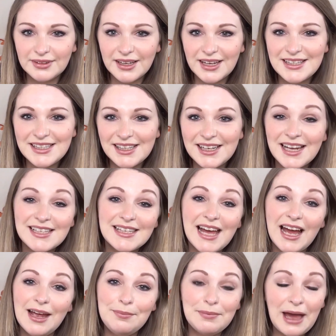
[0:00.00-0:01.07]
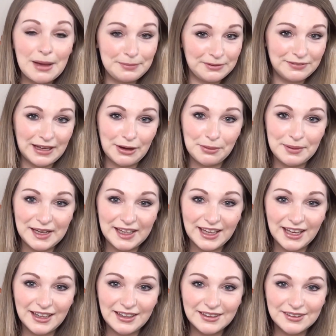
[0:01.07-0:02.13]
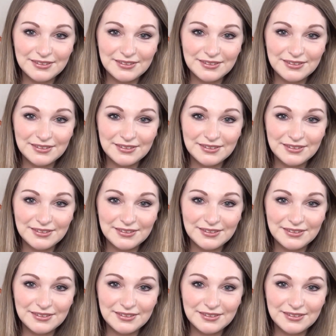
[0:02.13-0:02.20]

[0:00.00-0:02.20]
Until next time, happy flower making!